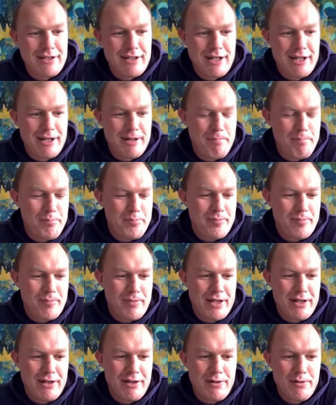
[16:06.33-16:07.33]

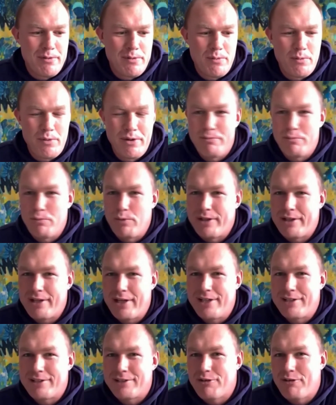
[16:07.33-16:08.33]
You know, we
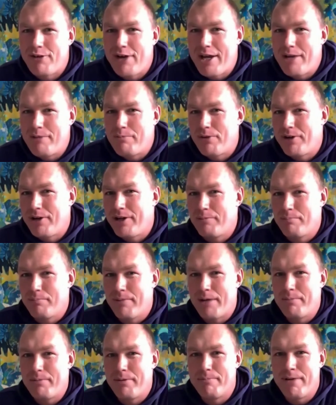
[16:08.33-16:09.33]
taste cranberry,
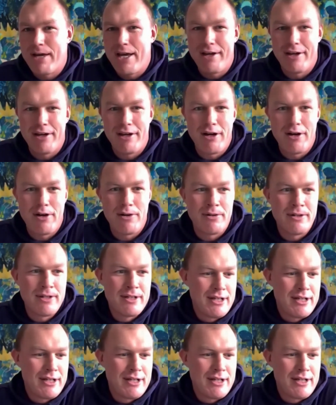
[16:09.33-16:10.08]
maybe mango,